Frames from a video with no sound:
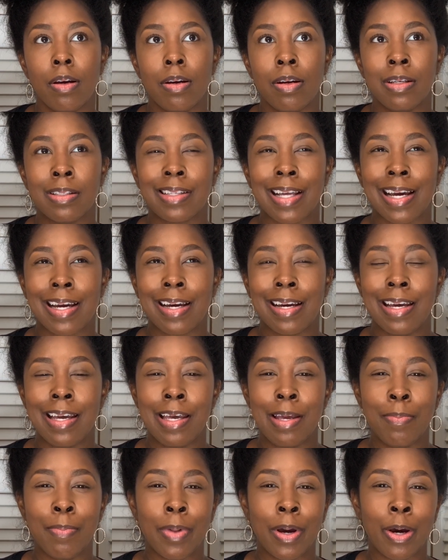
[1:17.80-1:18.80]
it's like an
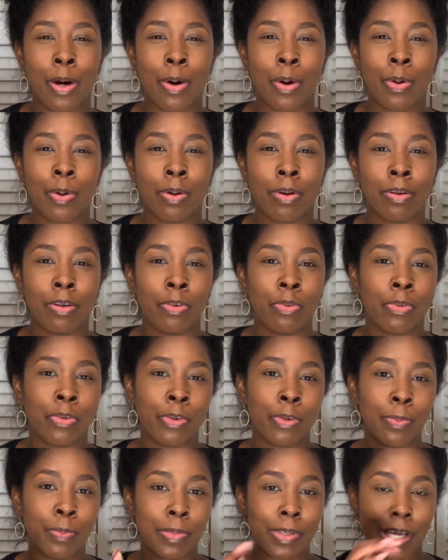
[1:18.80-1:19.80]
email
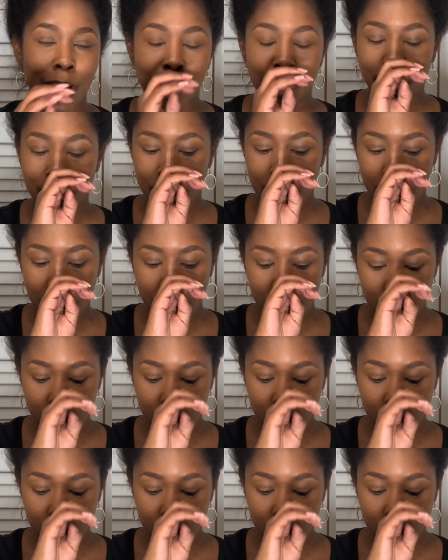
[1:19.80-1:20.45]
group type thing.